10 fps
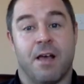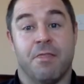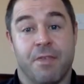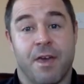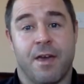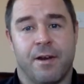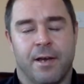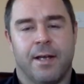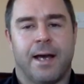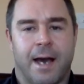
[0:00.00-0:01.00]
And
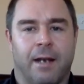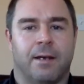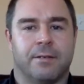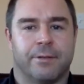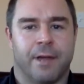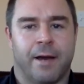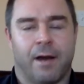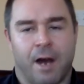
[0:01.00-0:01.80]
then, allied to that,